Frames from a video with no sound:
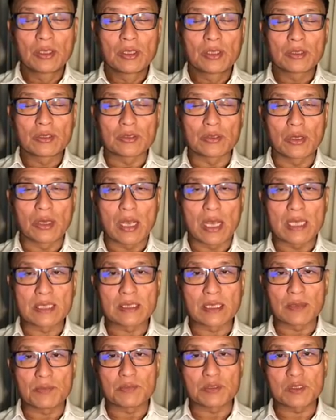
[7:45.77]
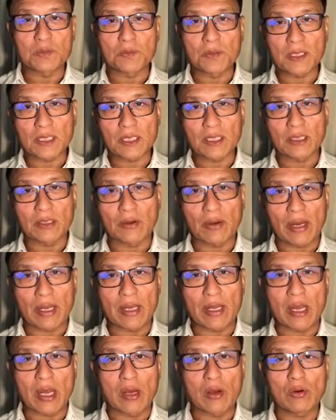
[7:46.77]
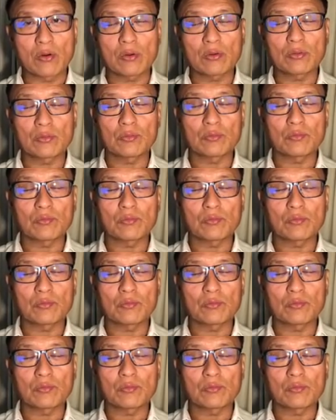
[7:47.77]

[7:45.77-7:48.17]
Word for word: So as I'm speaking right now,